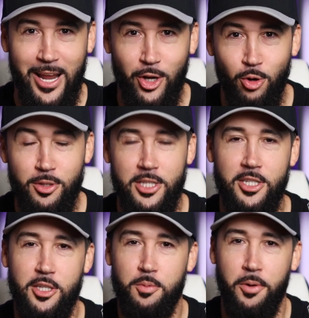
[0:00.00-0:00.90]
and
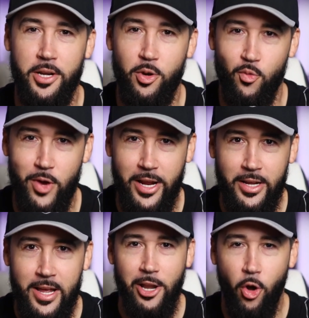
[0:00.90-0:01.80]
Lucius is put in the ring,
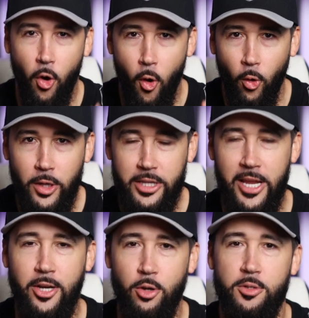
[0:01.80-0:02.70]
and the only
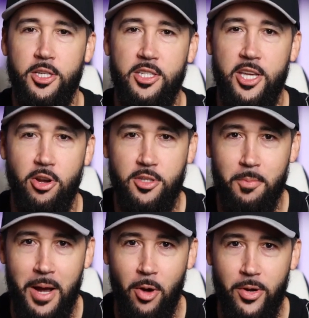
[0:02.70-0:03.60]
thing Lucius cares
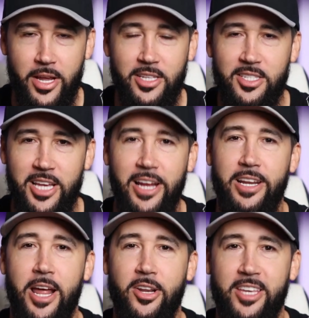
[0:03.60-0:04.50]
about is
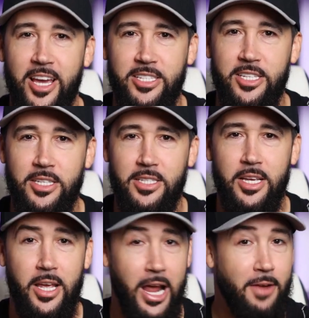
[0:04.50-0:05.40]
taking out Acacius.
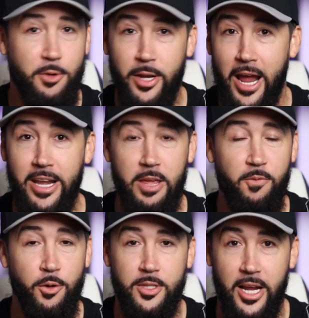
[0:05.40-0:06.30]
After that, he
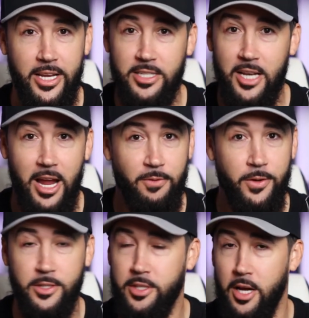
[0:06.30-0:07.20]
feels like his life
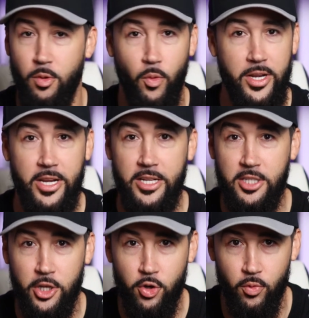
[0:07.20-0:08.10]
has done what he
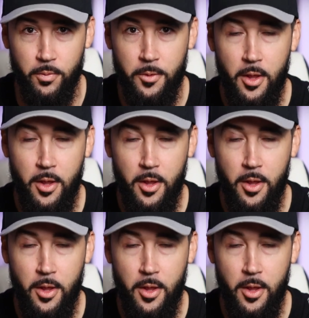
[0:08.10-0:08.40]
needs to do.